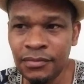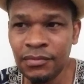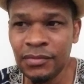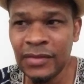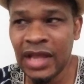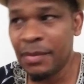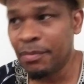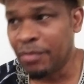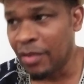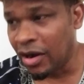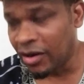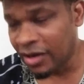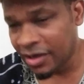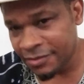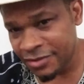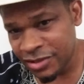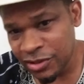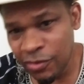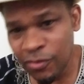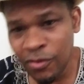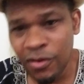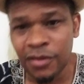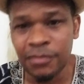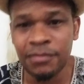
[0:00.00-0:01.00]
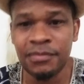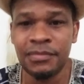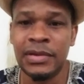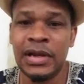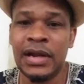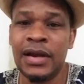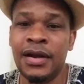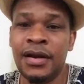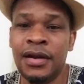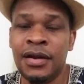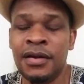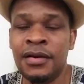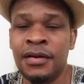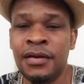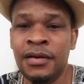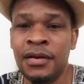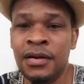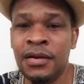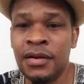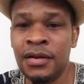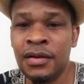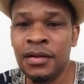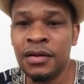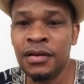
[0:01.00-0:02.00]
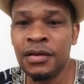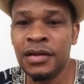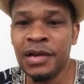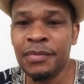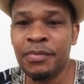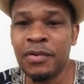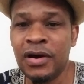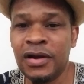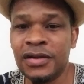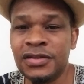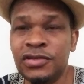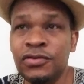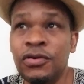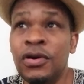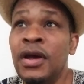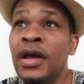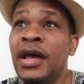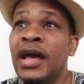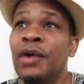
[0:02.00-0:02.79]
They brought it to them. They brought it to them.